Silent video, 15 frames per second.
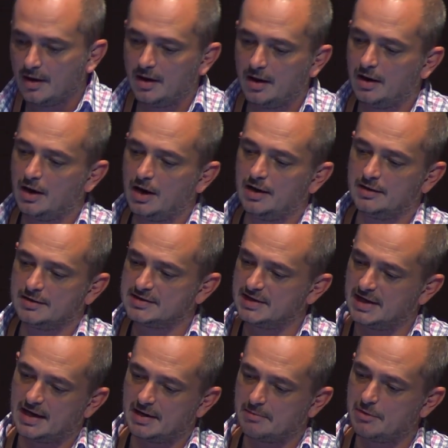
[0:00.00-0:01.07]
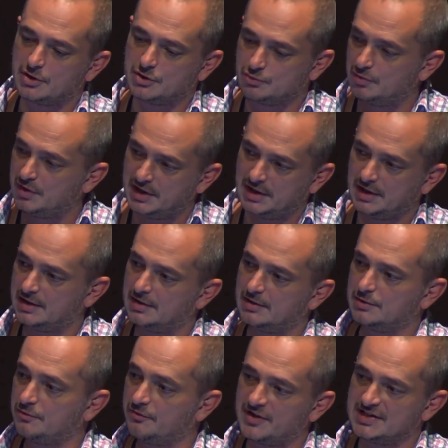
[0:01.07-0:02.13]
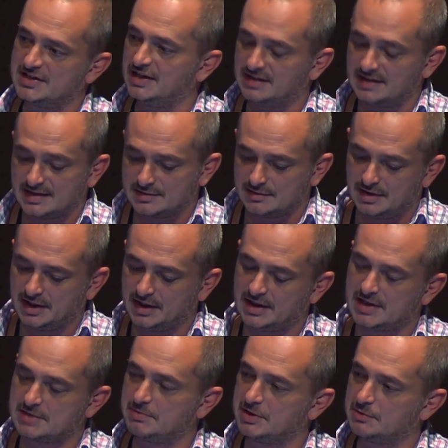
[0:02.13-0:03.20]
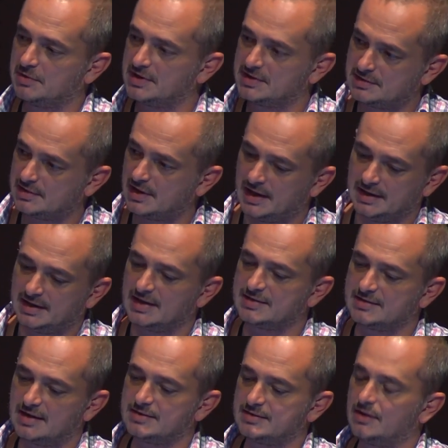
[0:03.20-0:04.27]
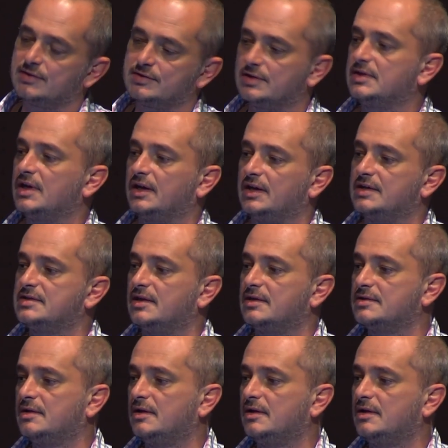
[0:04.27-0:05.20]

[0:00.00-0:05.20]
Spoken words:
and they are able to facilitate the linkage between the NK cells and the target cells.